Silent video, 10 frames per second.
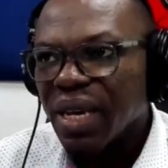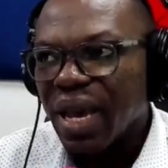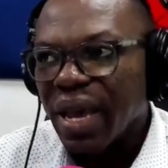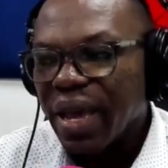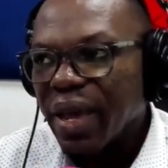
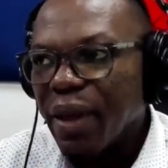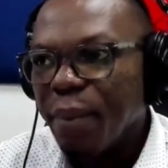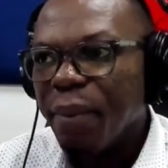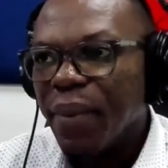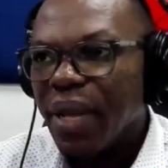
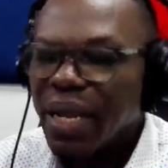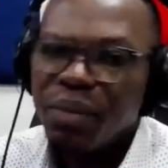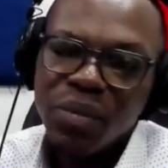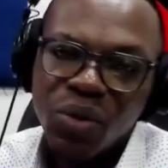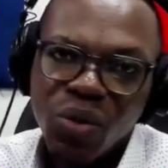
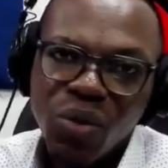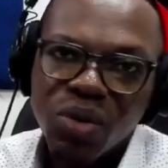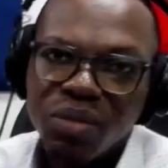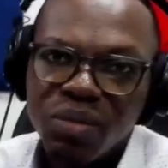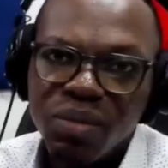Let me go
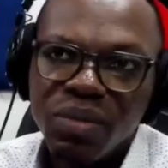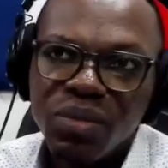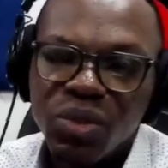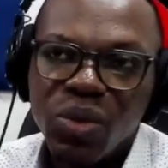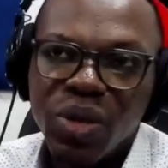on
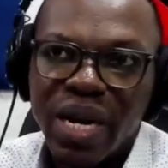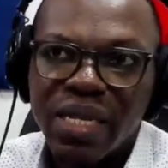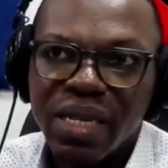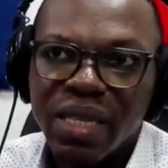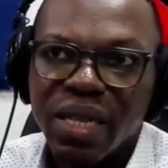to
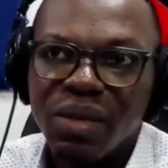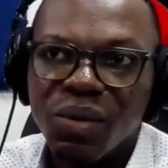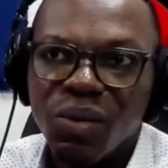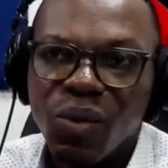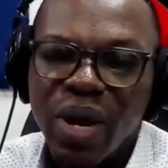ask that,
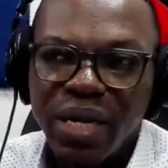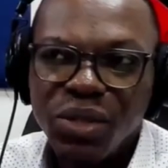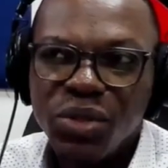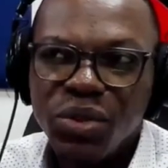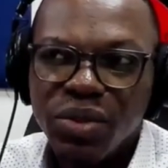why
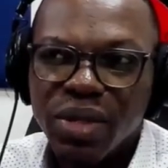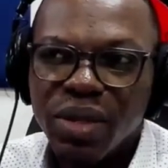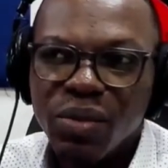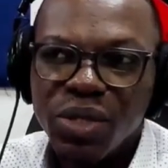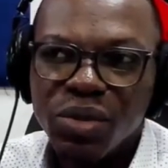do you
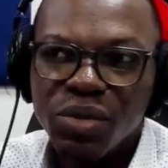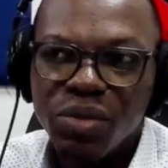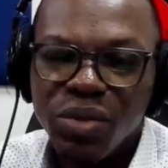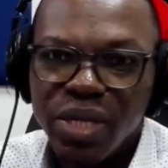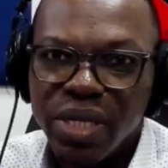think we should
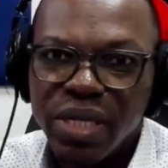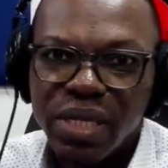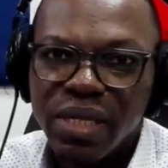read?